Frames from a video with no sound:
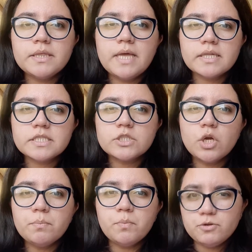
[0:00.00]
that's
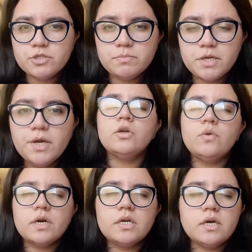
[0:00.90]
not possible. You
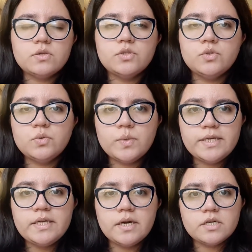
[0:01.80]
are allowed to do
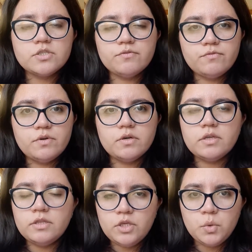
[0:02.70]
20 hours of work in
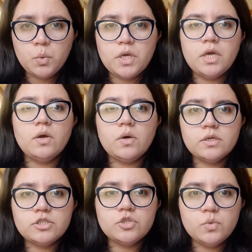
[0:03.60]
the UK on a
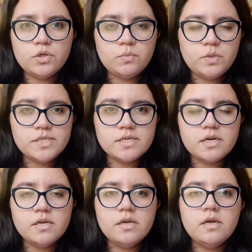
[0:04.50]
student visa,
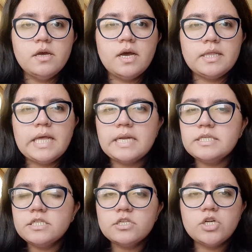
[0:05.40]
and that is
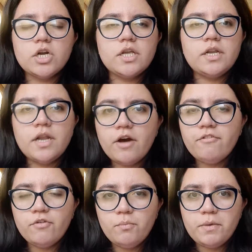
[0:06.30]
just not enough
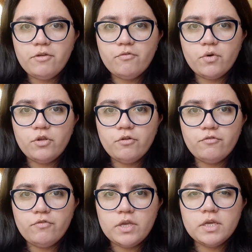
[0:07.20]
to pay for your
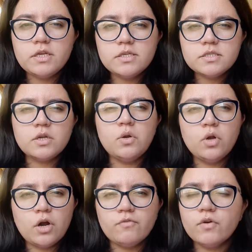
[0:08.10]
fee. It is a
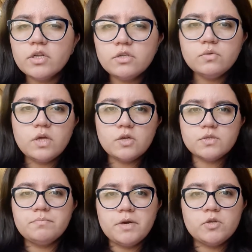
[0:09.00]
lot,
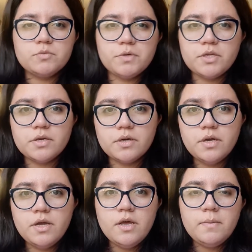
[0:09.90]
£42,000 per year.
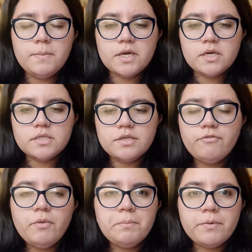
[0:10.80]
Because if
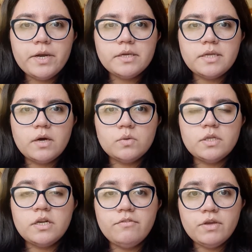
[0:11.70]
we break down the
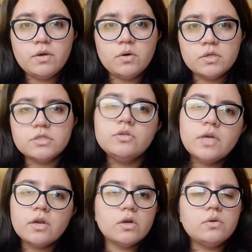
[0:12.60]
living cost, you
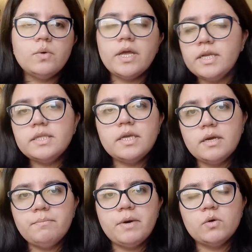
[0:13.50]
cannot do anything
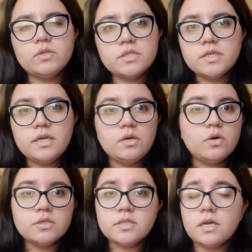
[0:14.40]
about the study
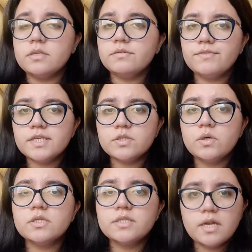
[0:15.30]
cost. That is a fixed
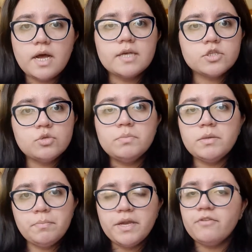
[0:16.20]
cost that has to be
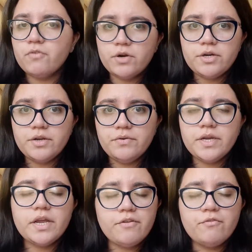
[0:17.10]
paid for a degree
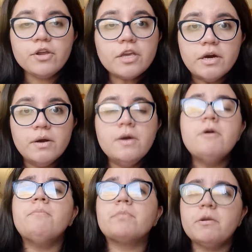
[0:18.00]
every year.
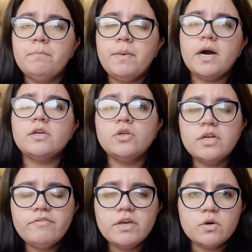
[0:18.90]
But your
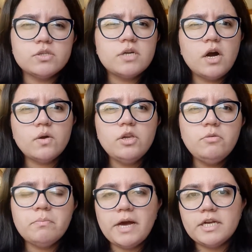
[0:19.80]
living cost, how can you
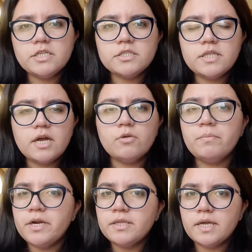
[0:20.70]
manage that or
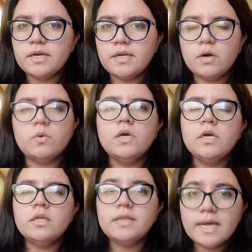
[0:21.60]
bring that down?
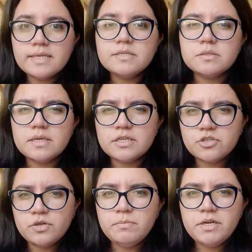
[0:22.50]
That is
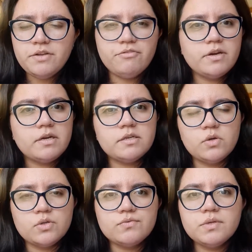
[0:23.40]
extremely difficult in
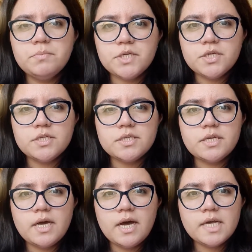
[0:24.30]
Oxford because it
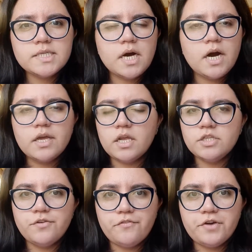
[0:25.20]
has high range
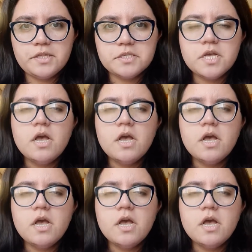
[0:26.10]
of rents.